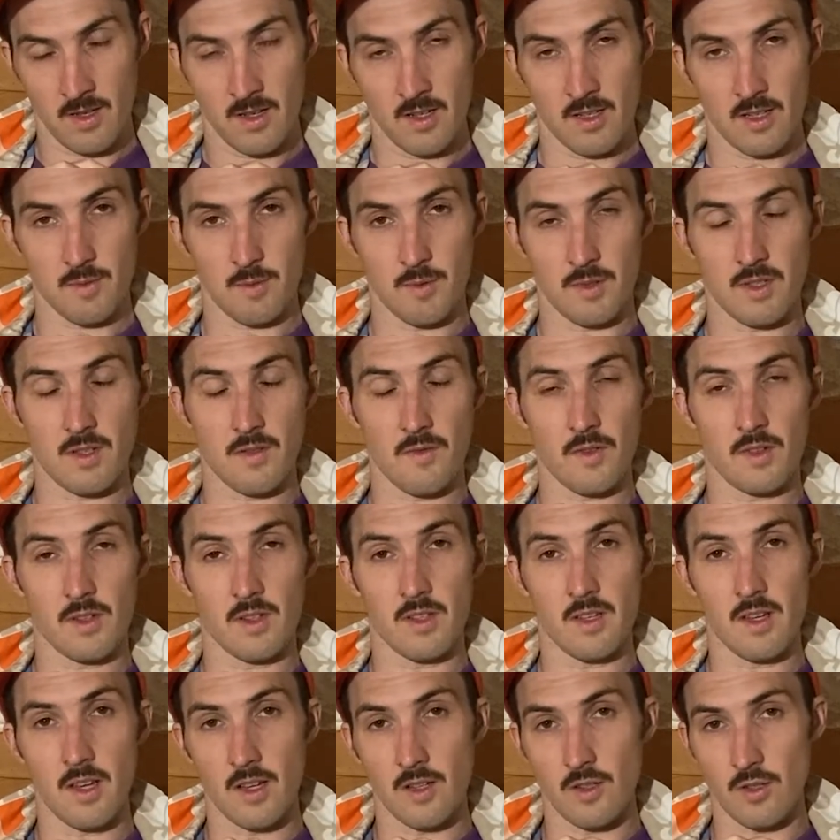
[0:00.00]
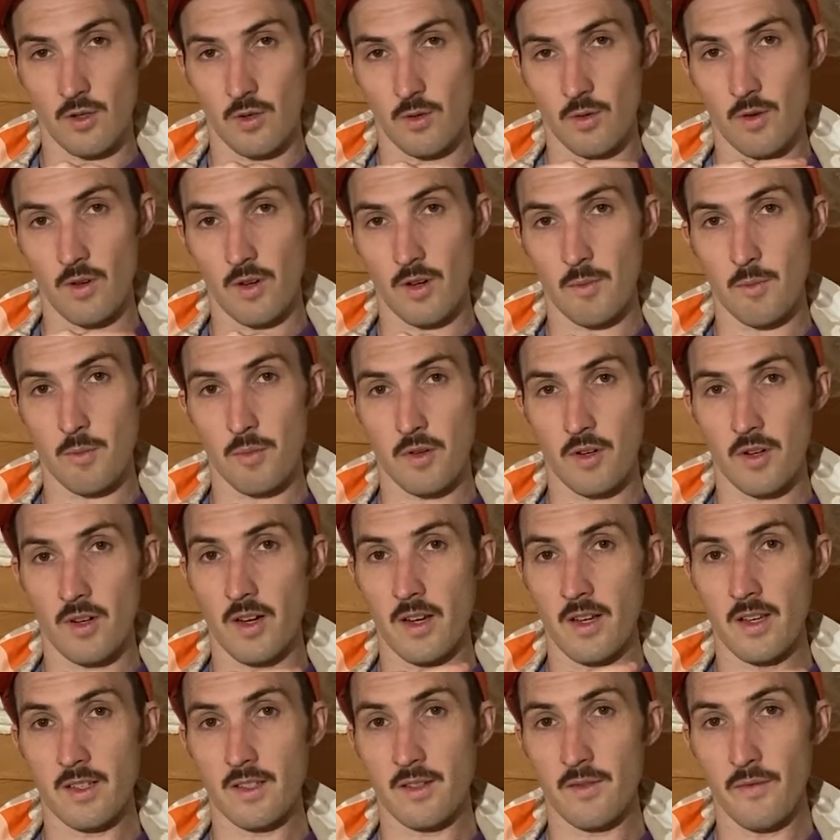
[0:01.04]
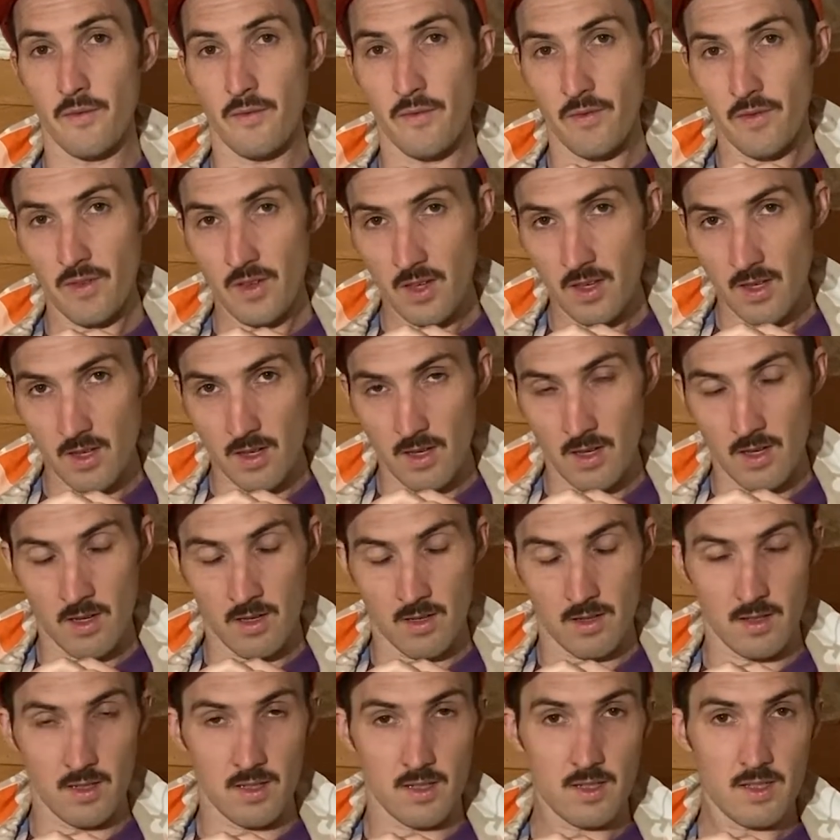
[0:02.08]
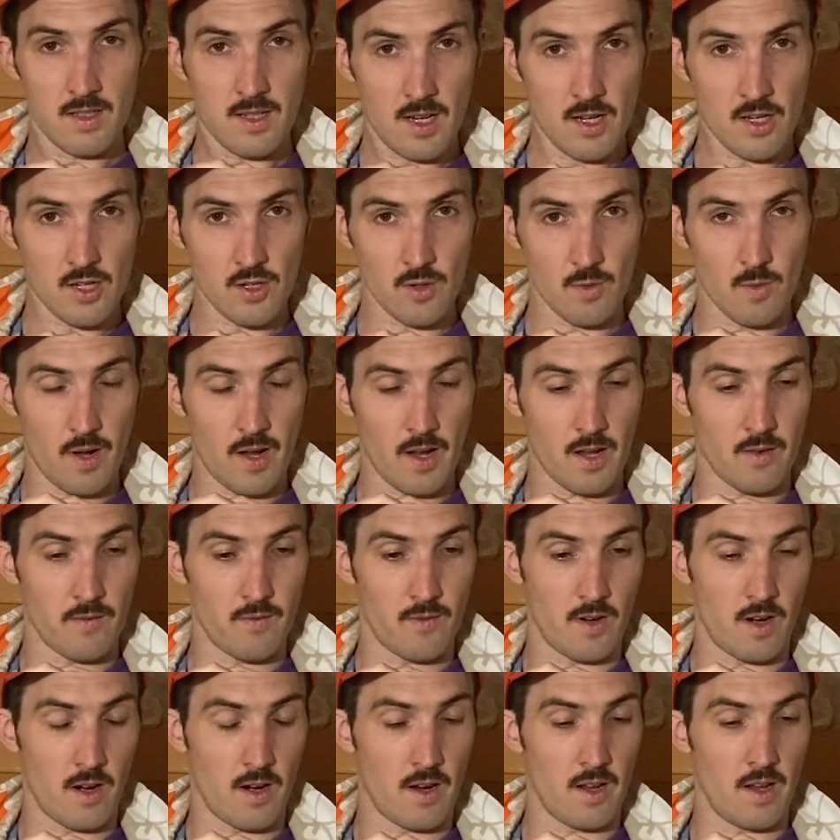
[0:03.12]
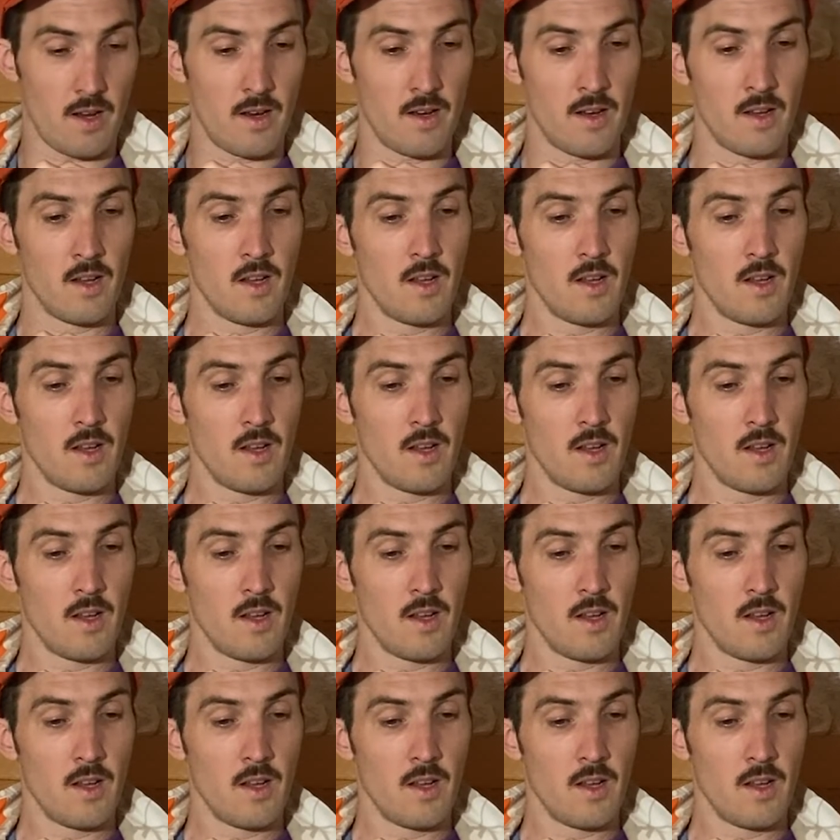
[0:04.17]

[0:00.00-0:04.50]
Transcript: specifically a Toyota Prius V, the station wagon variant.